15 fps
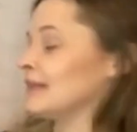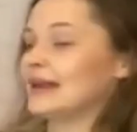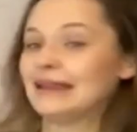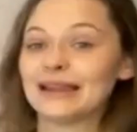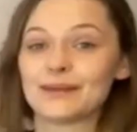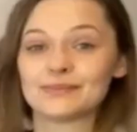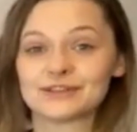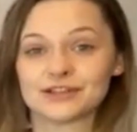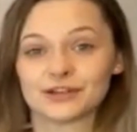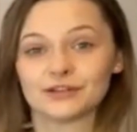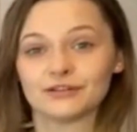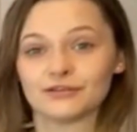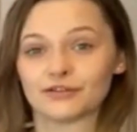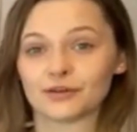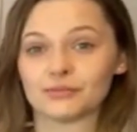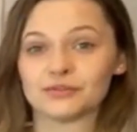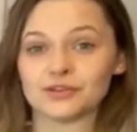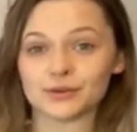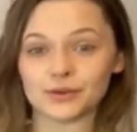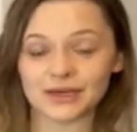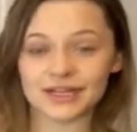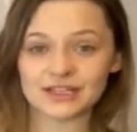leptin from
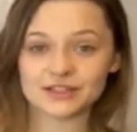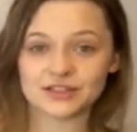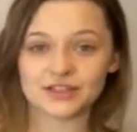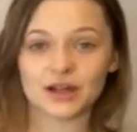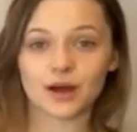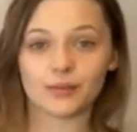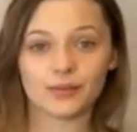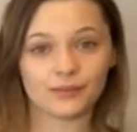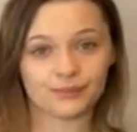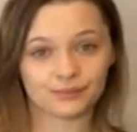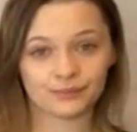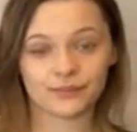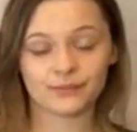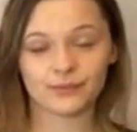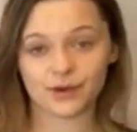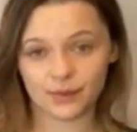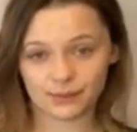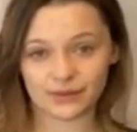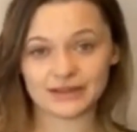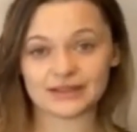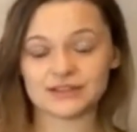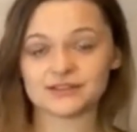doing its job
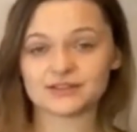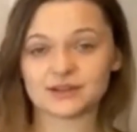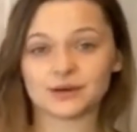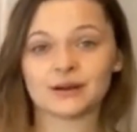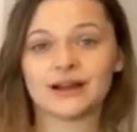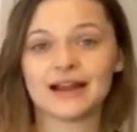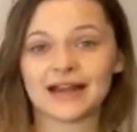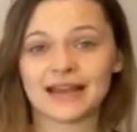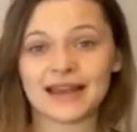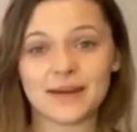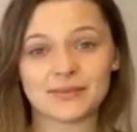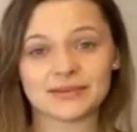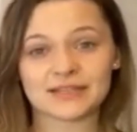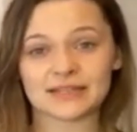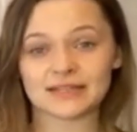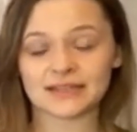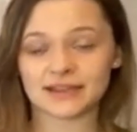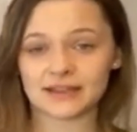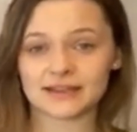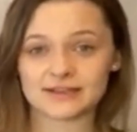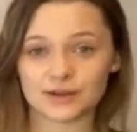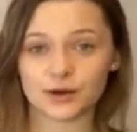properly. So leptin
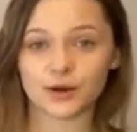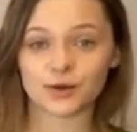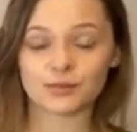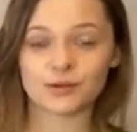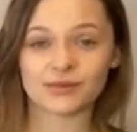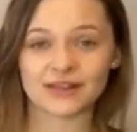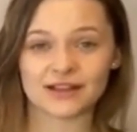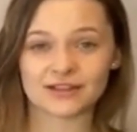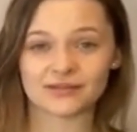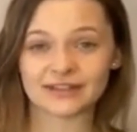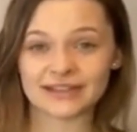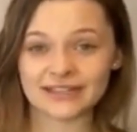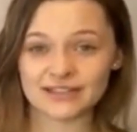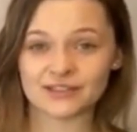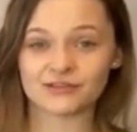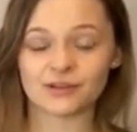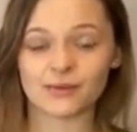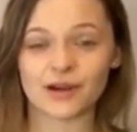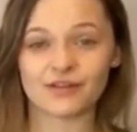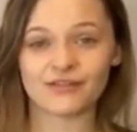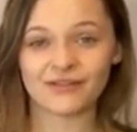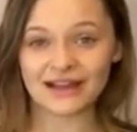is a hormone that's released from
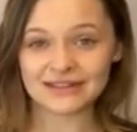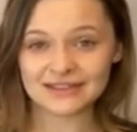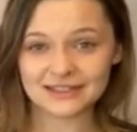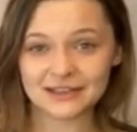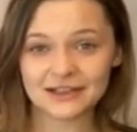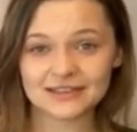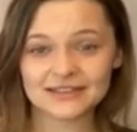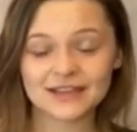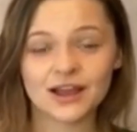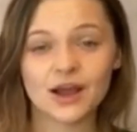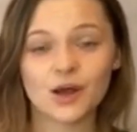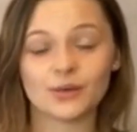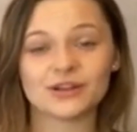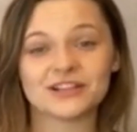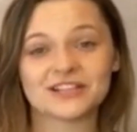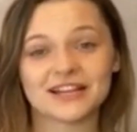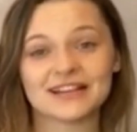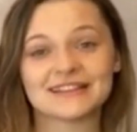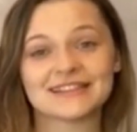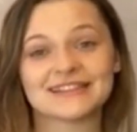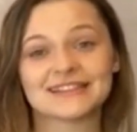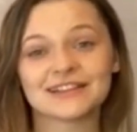our fat cells, which
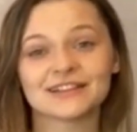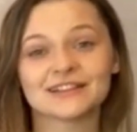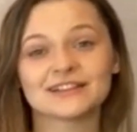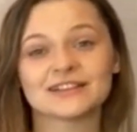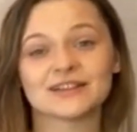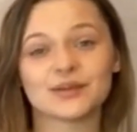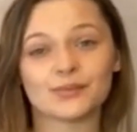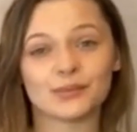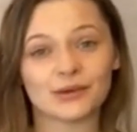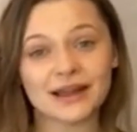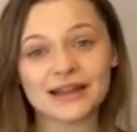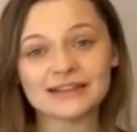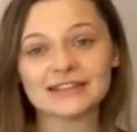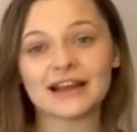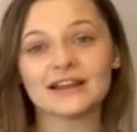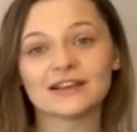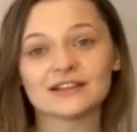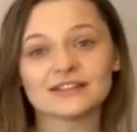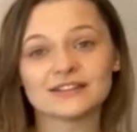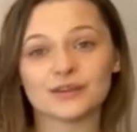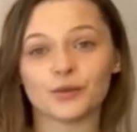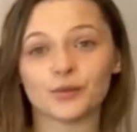sends a signal to the brain telling
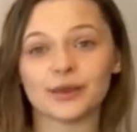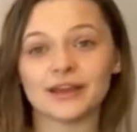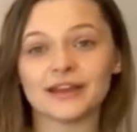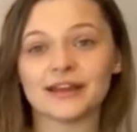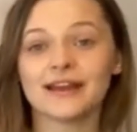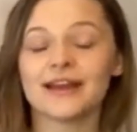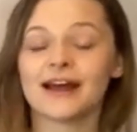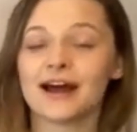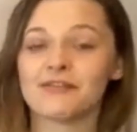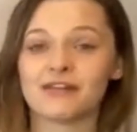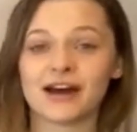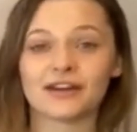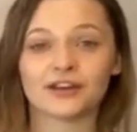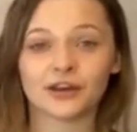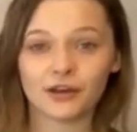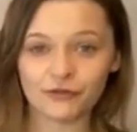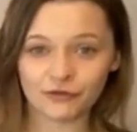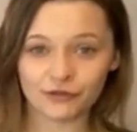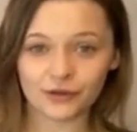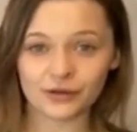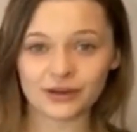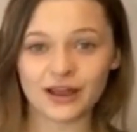us that we have had enough
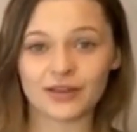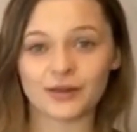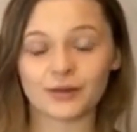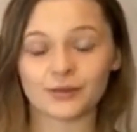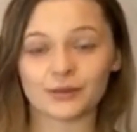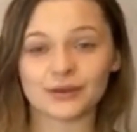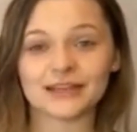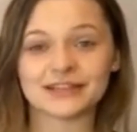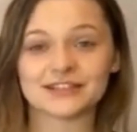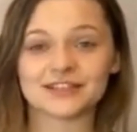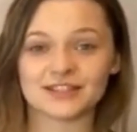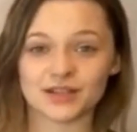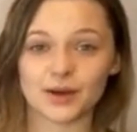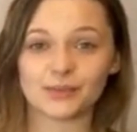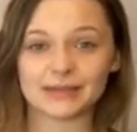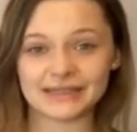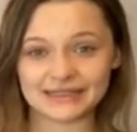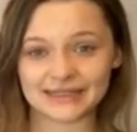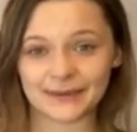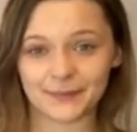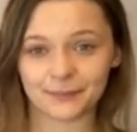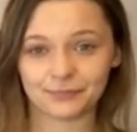food and that we can stop eating.